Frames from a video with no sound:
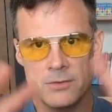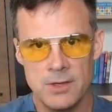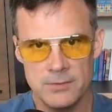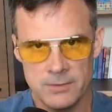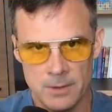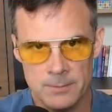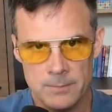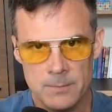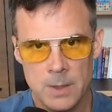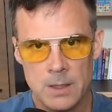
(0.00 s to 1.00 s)

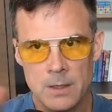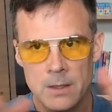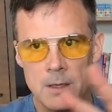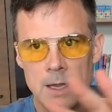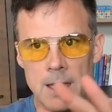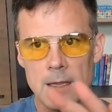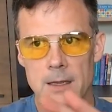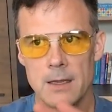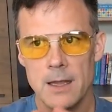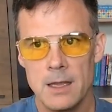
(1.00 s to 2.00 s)
system
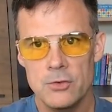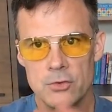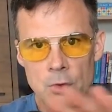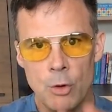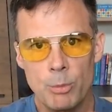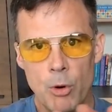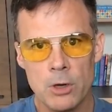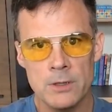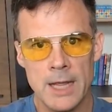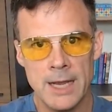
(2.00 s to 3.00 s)
is so
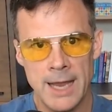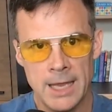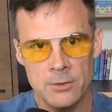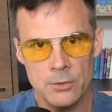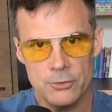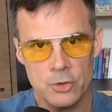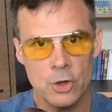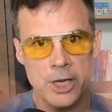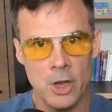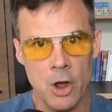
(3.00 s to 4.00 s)
important that it handles
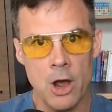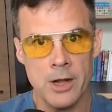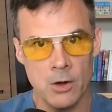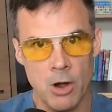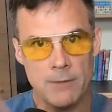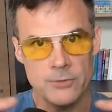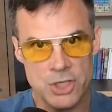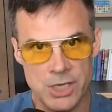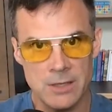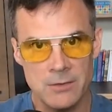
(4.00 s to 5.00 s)
turning on and off
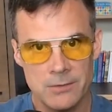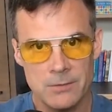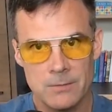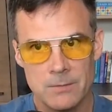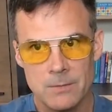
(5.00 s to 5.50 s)
genes,